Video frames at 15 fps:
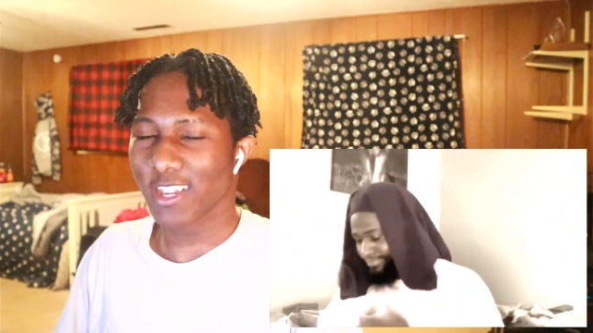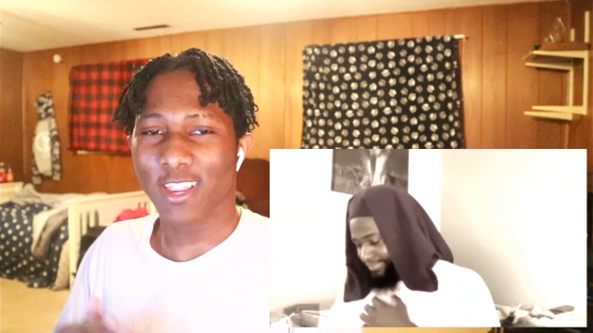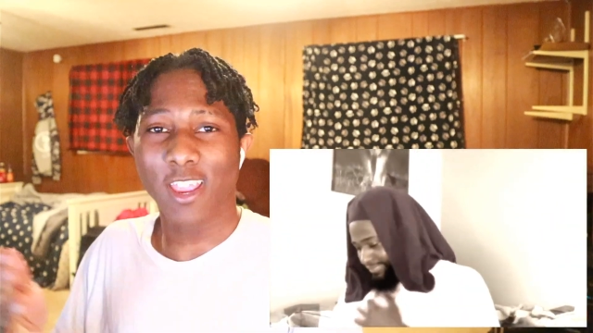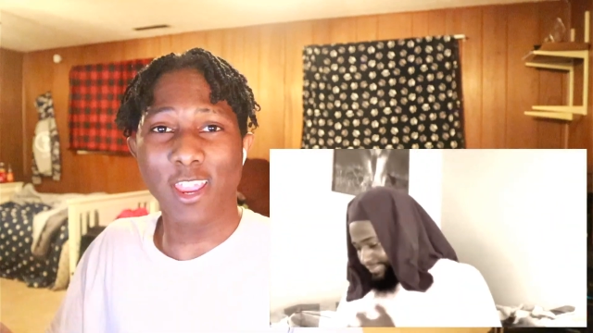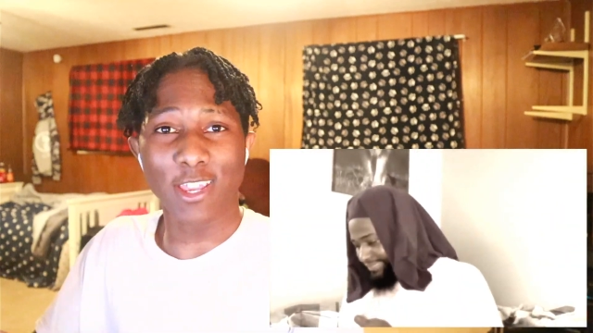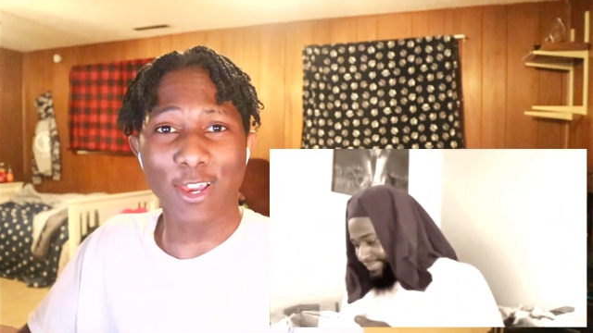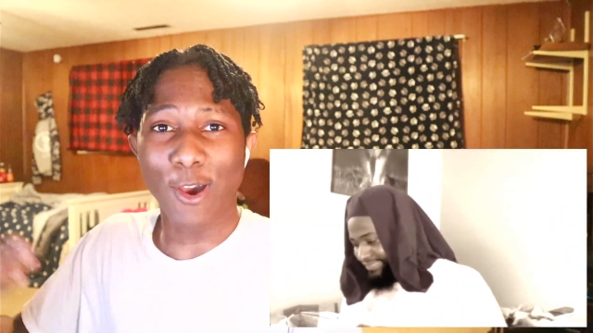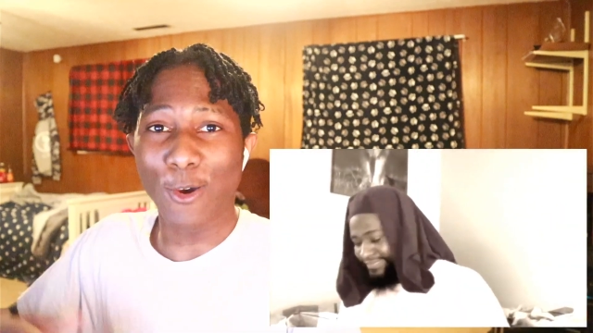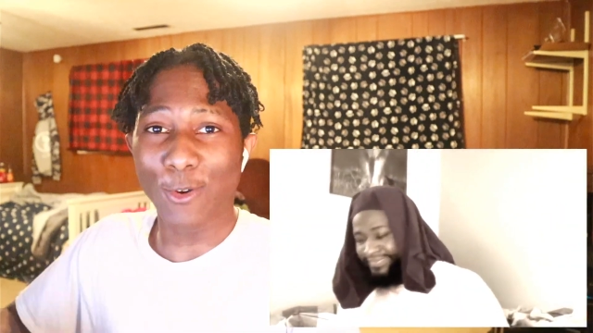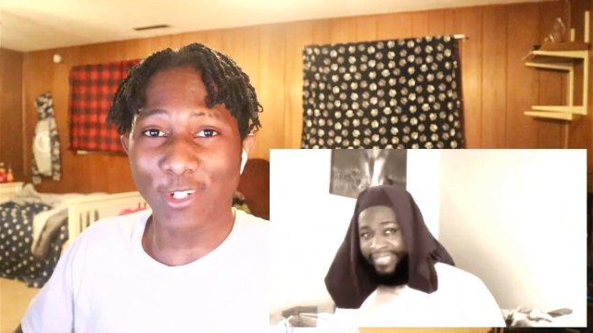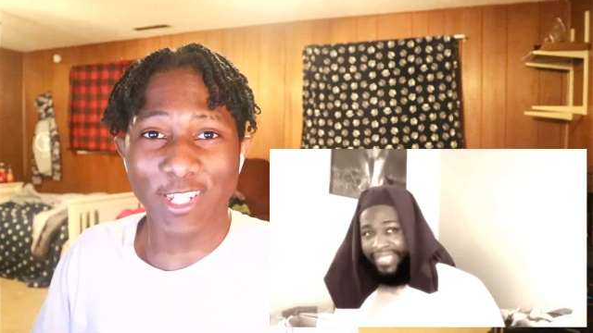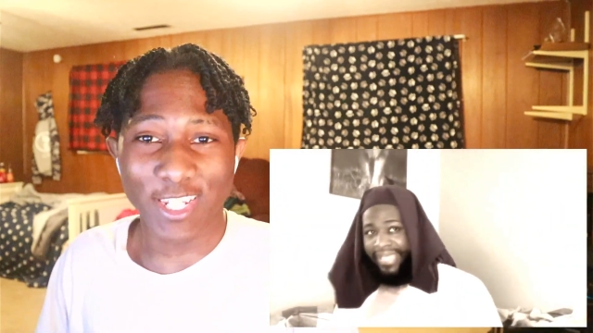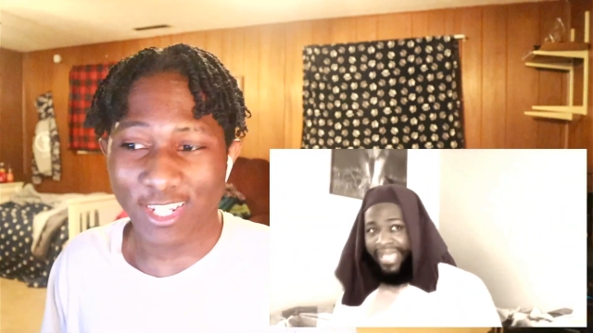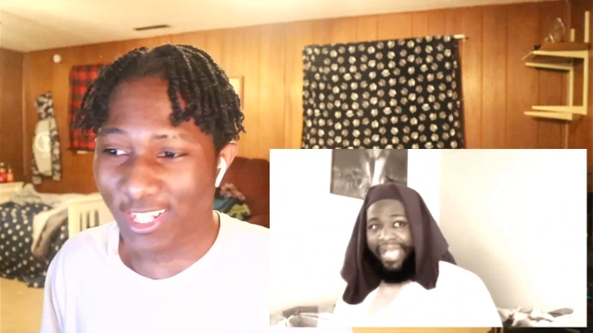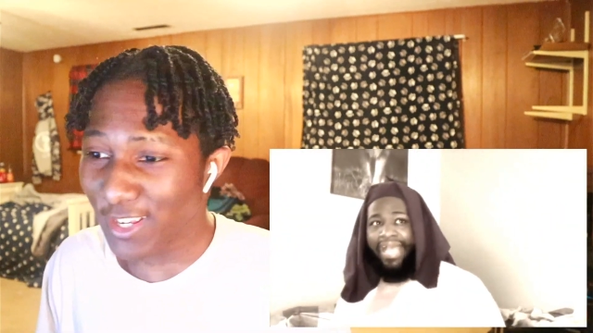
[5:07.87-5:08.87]
Speaker 1: here you go. She
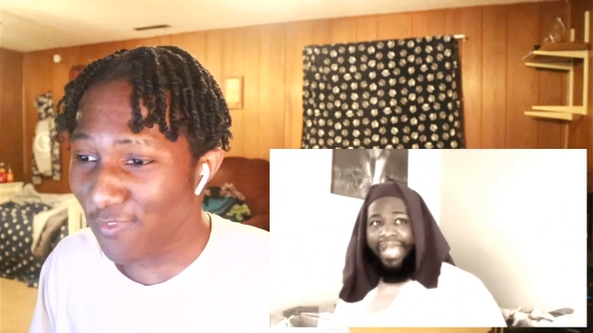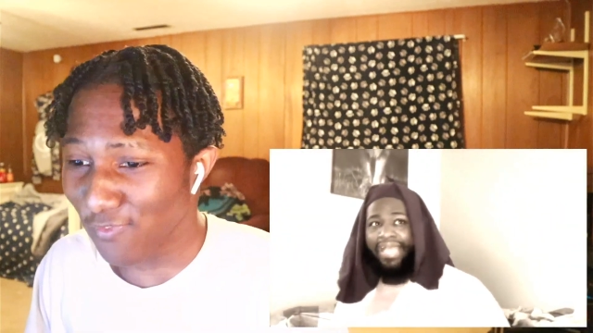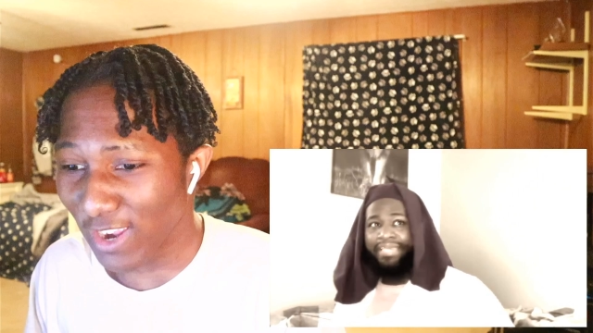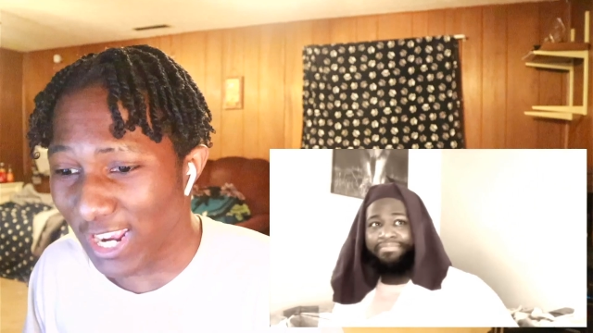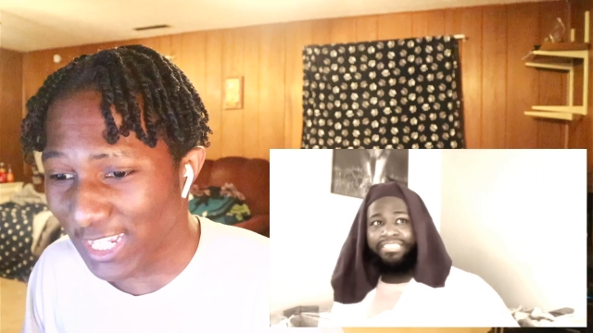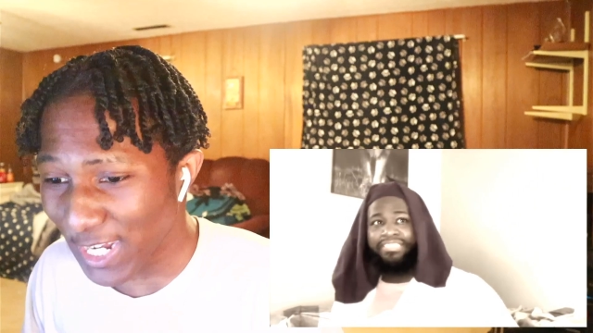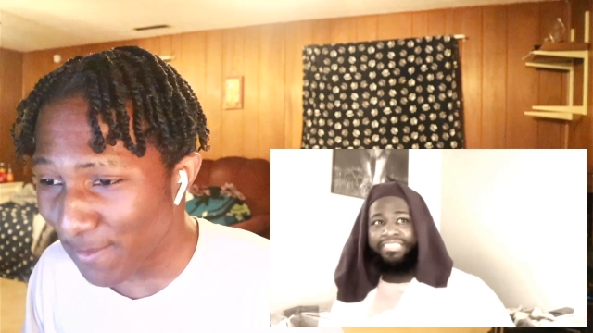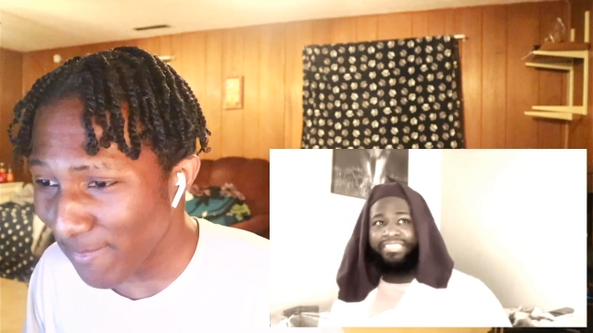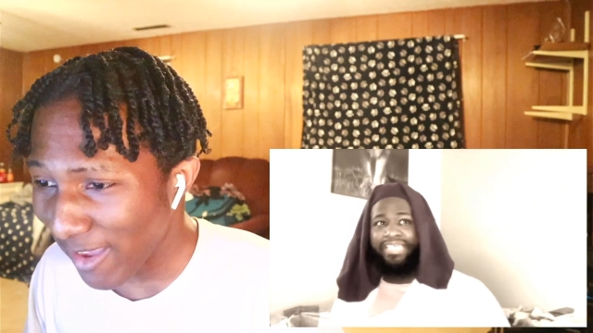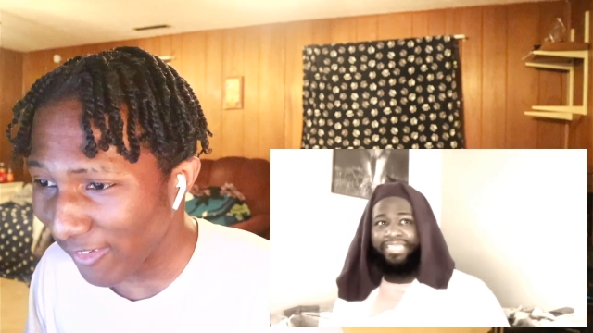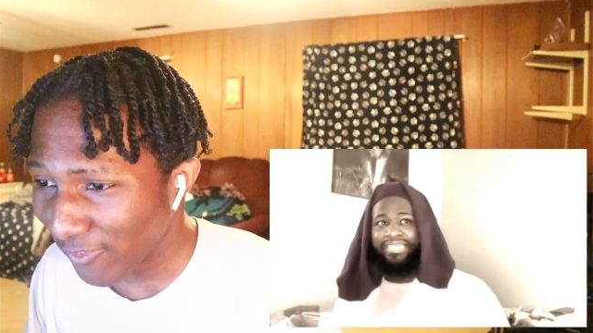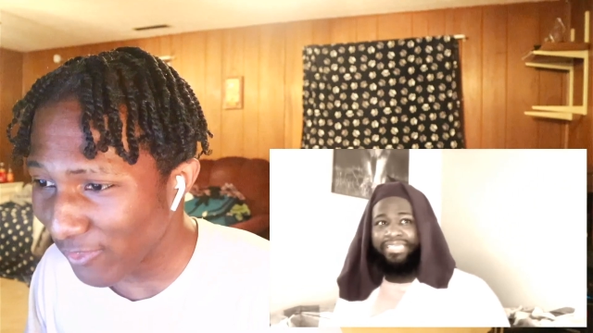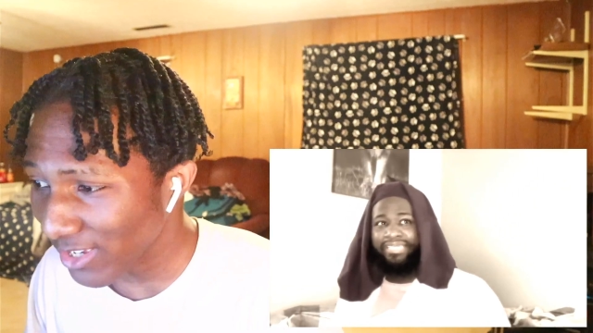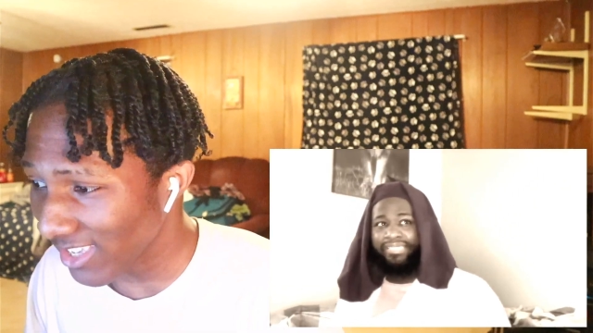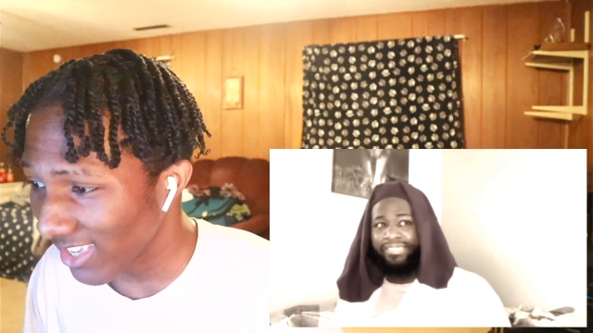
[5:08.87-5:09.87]
she flashing it back for
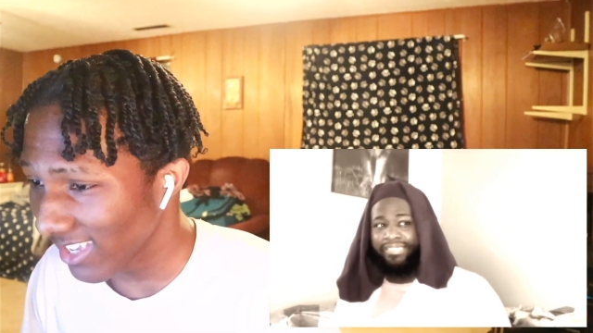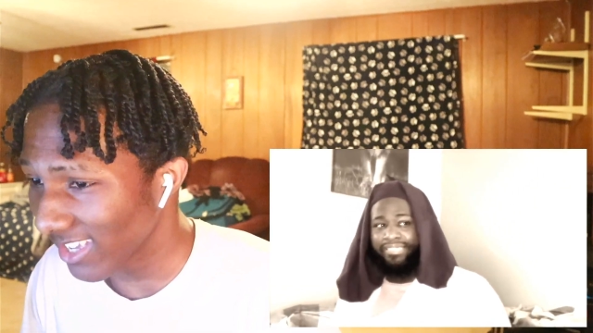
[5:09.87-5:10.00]
you.